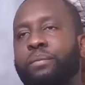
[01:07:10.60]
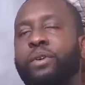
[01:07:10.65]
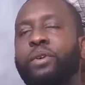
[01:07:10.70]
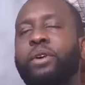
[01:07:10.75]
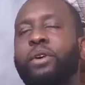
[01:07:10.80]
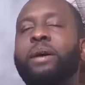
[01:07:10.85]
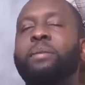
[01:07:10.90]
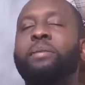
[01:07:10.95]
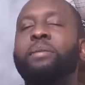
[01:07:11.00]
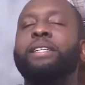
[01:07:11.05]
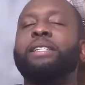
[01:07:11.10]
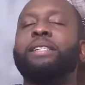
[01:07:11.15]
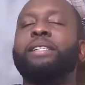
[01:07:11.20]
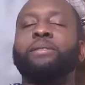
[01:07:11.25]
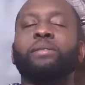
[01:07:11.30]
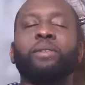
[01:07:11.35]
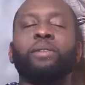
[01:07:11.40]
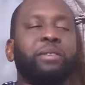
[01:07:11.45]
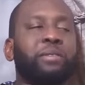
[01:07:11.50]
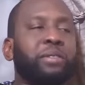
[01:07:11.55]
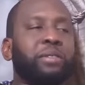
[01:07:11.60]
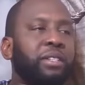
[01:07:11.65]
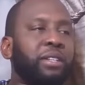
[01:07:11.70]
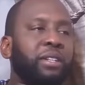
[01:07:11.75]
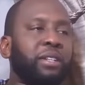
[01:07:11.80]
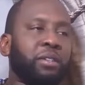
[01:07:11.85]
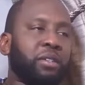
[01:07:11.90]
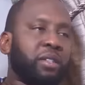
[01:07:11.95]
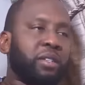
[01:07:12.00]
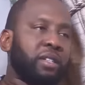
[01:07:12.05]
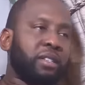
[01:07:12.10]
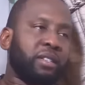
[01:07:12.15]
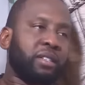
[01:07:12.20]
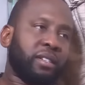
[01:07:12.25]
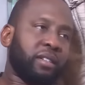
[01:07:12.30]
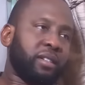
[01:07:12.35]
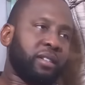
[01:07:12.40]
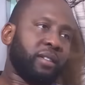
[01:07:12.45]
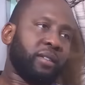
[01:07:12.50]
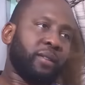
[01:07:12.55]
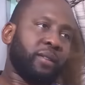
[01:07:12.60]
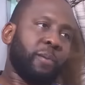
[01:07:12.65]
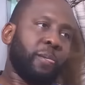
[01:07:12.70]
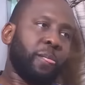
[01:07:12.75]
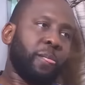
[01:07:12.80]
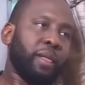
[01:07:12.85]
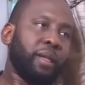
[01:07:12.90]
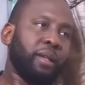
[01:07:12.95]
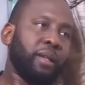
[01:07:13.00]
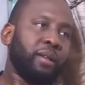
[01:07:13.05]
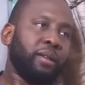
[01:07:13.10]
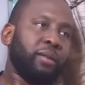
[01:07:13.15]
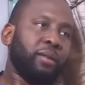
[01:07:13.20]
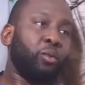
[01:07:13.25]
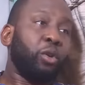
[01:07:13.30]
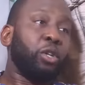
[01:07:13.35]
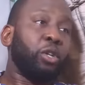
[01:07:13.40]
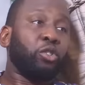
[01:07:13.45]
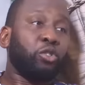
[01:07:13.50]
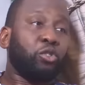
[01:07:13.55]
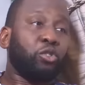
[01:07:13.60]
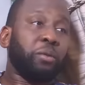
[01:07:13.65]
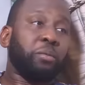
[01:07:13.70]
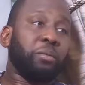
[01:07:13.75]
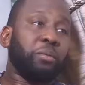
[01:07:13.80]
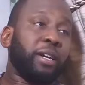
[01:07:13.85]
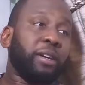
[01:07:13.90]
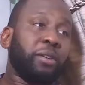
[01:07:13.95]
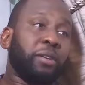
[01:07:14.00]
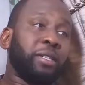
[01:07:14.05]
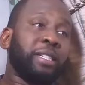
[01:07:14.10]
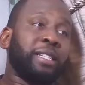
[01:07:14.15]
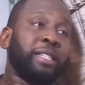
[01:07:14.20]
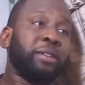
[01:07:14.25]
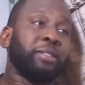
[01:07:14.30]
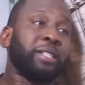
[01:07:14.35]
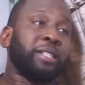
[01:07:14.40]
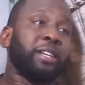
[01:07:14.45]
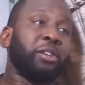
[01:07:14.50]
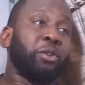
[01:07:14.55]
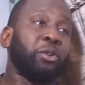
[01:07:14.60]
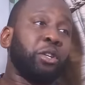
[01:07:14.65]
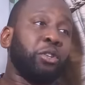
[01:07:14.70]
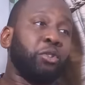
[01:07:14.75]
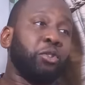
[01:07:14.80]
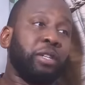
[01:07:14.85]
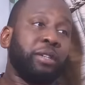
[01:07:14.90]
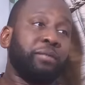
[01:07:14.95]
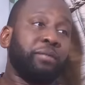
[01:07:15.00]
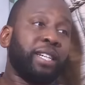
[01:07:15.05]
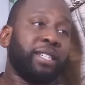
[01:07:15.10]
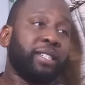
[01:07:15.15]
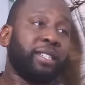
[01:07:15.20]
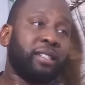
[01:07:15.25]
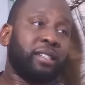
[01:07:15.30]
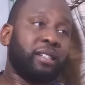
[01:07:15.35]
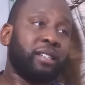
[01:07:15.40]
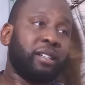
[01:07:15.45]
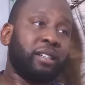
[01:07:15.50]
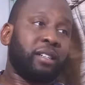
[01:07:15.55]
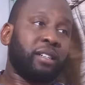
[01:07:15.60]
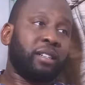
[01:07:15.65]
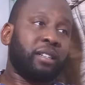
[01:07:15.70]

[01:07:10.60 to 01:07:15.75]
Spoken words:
Oh, how many times has she said this? What you just told him now? It sounds like you're in university.